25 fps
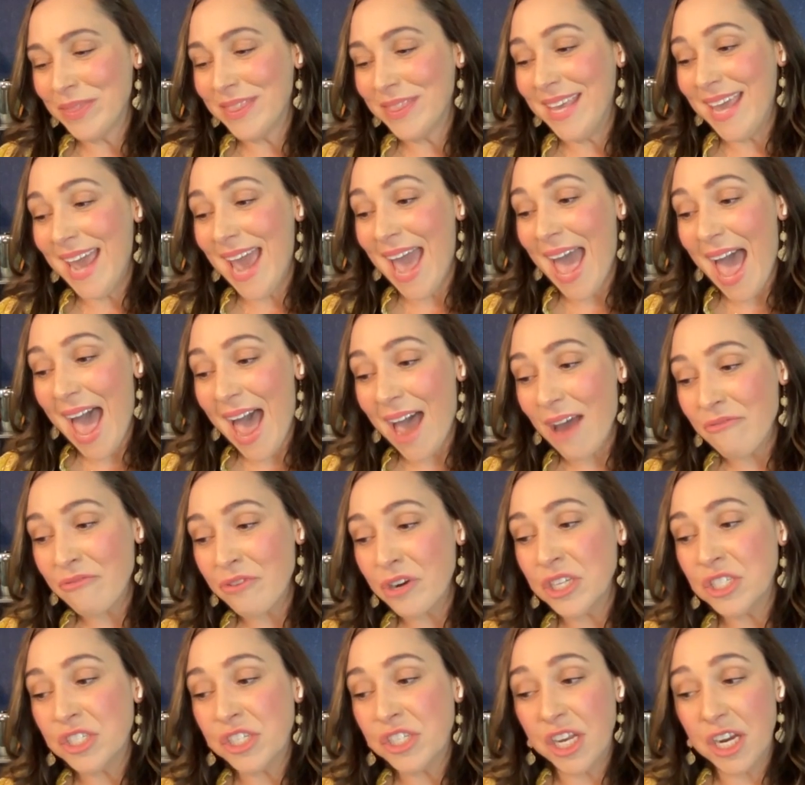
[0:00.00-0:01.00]
The
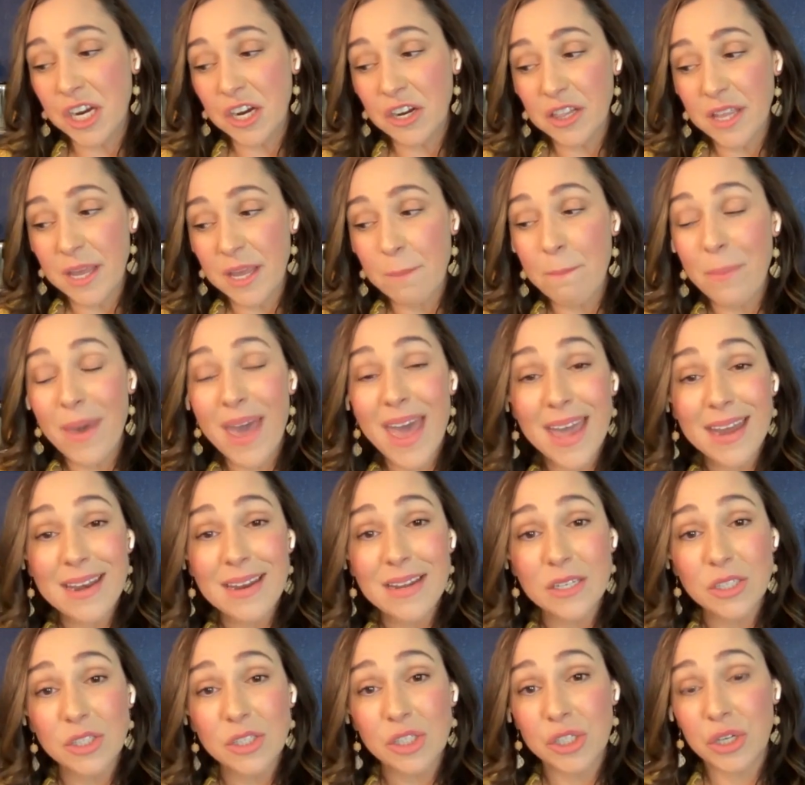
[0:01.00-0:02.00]
average yearly pet
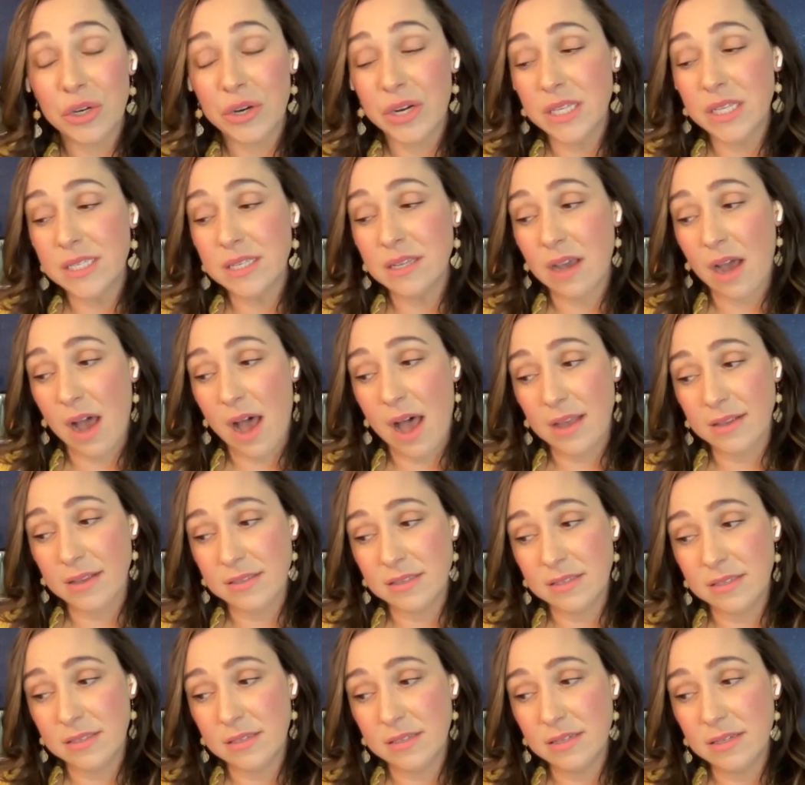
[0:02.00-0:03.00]
insurance
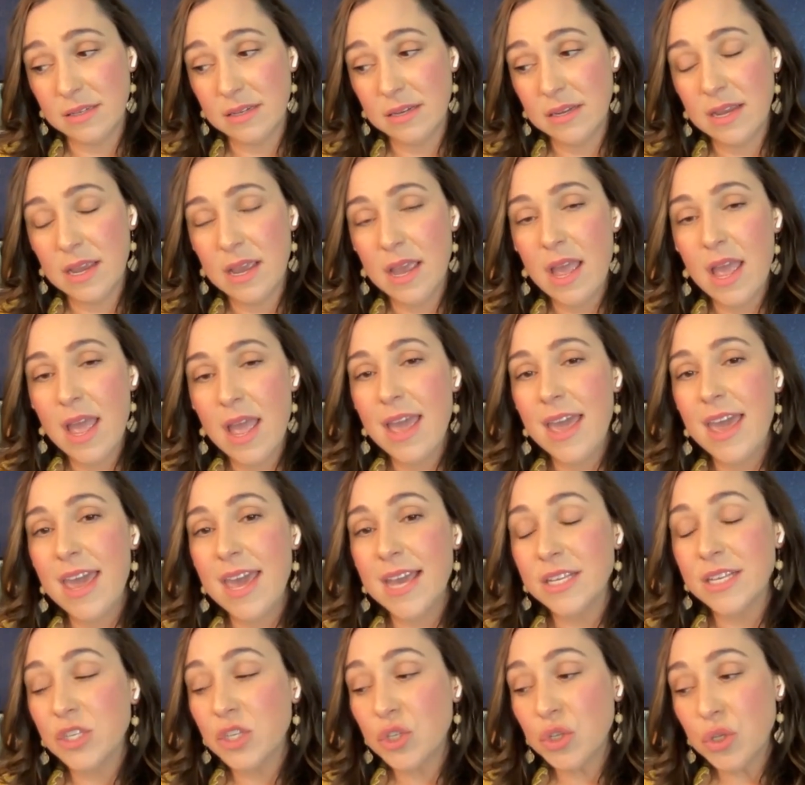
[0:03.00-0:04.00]
cost
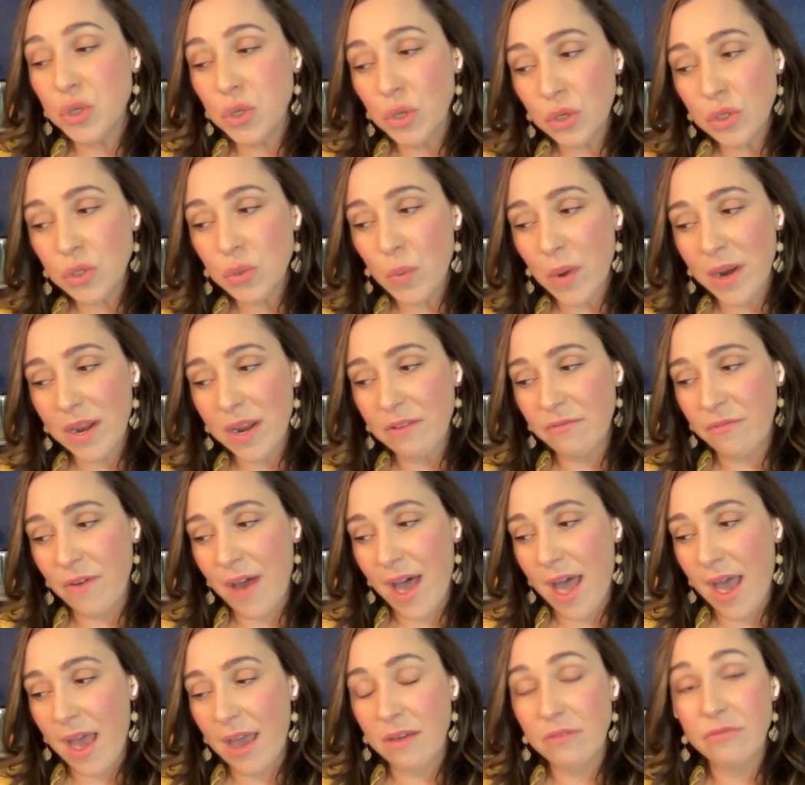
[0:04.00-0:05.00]
is
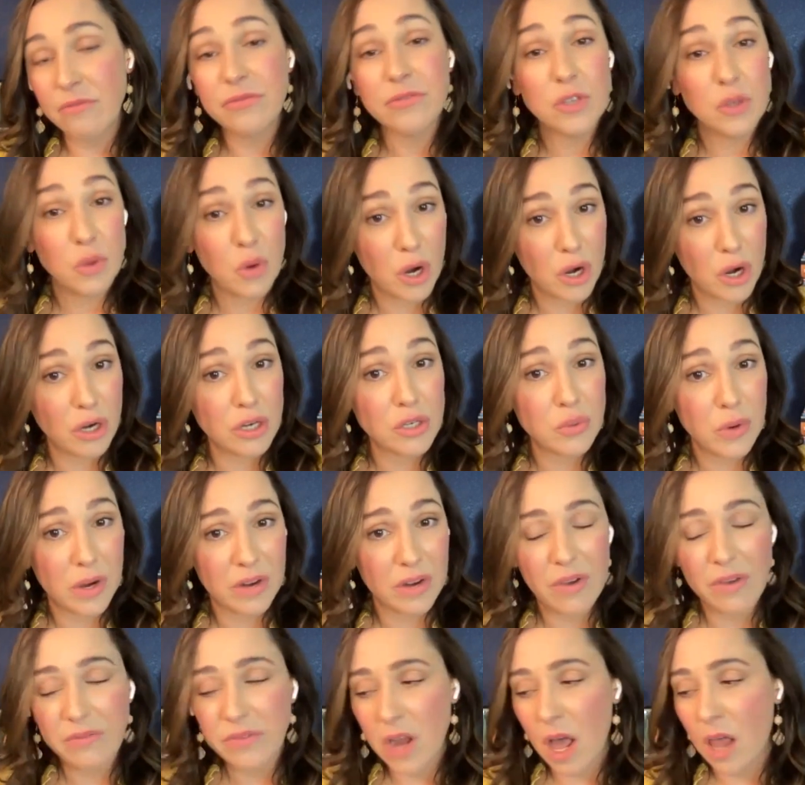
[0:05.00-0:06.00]
$225
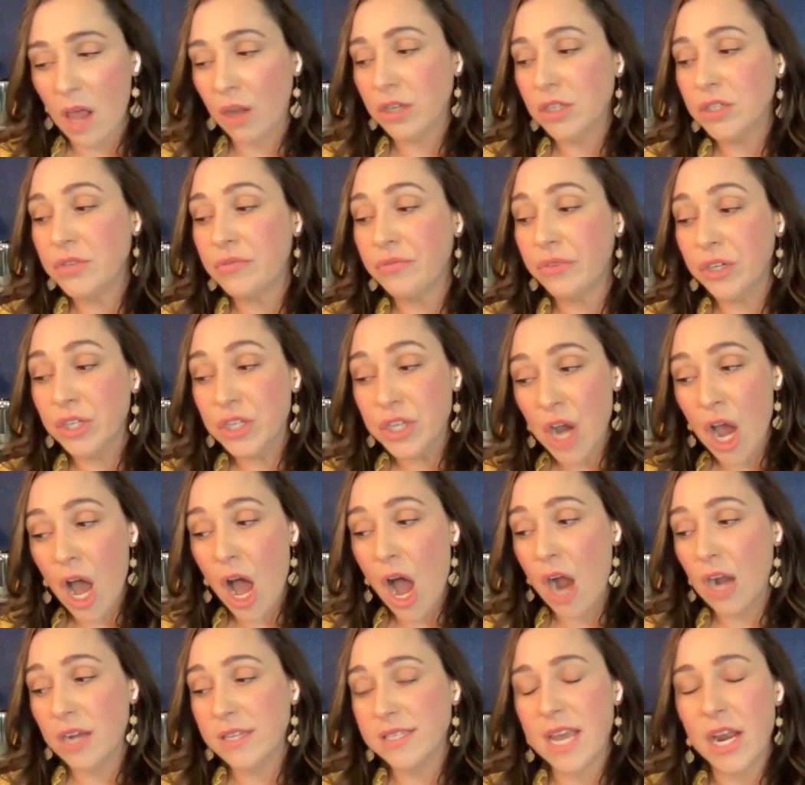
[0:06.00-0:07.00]
for
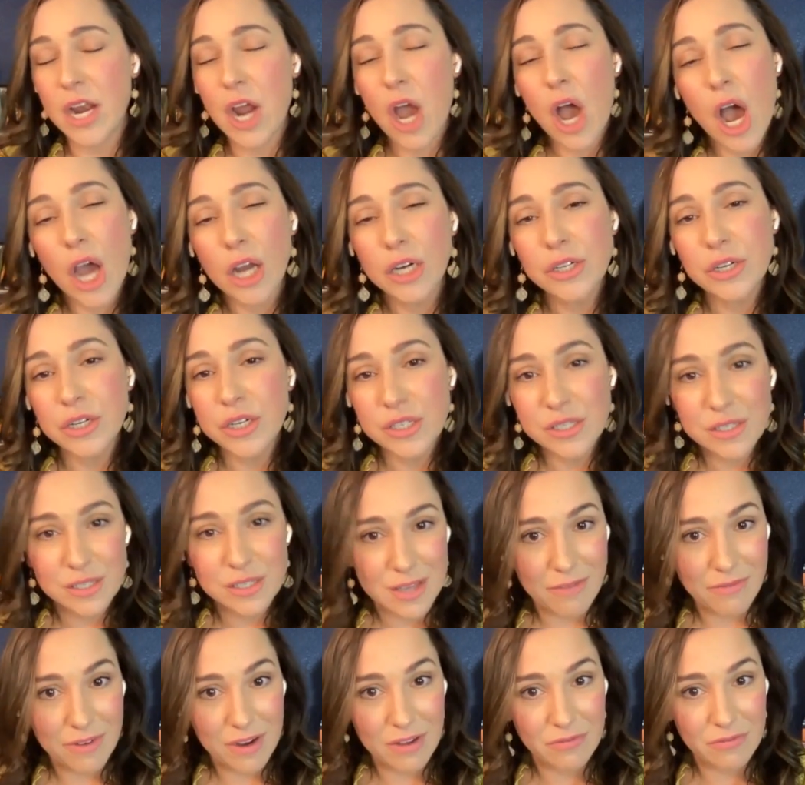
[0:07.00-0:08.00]
dogs and
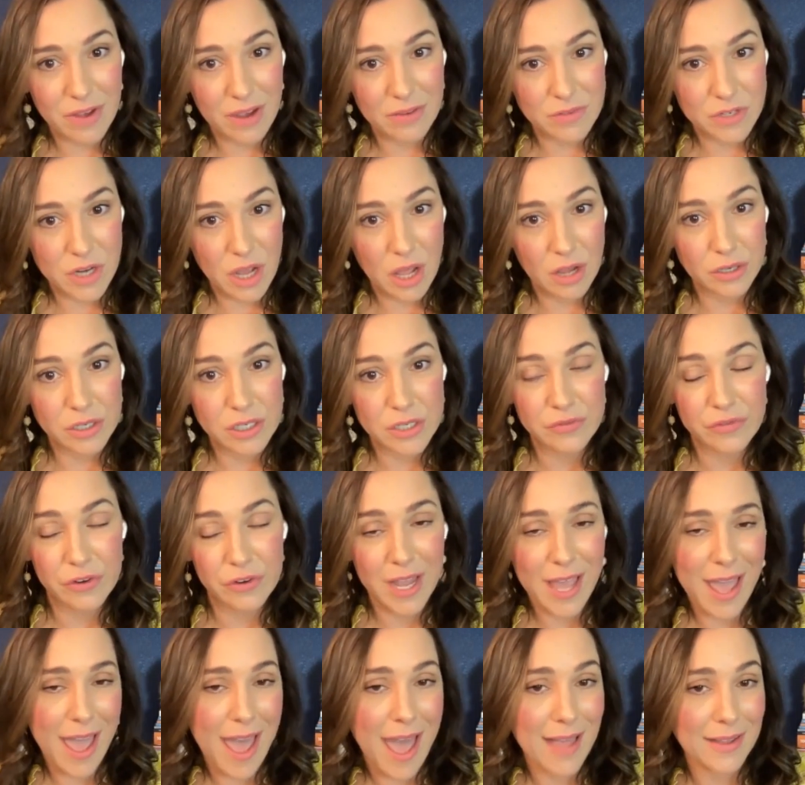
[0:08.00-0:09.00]
$175
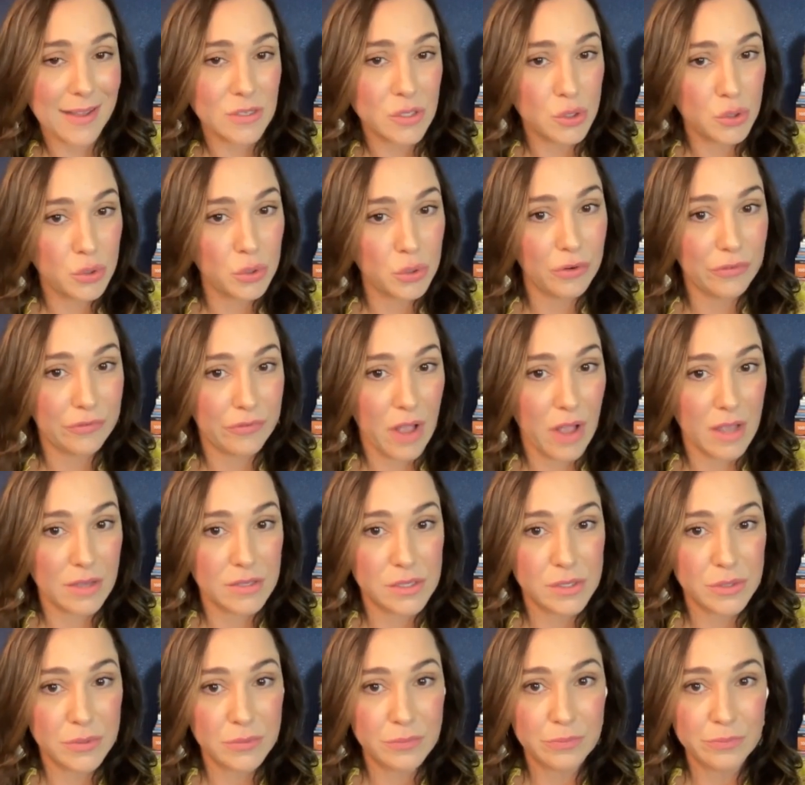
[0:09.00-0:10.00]
for cats. True or
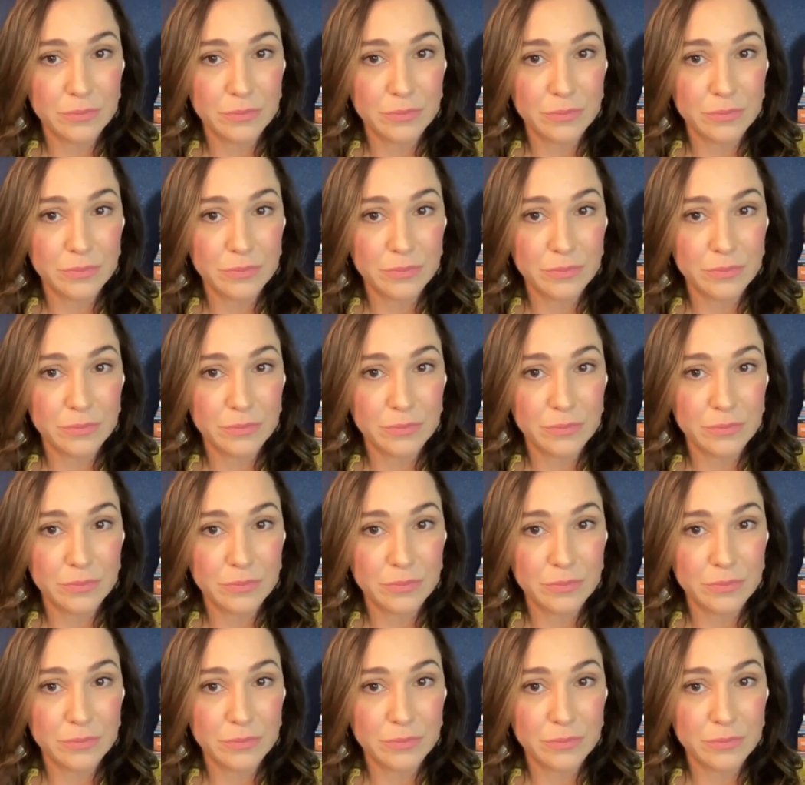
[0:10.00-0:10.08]
false?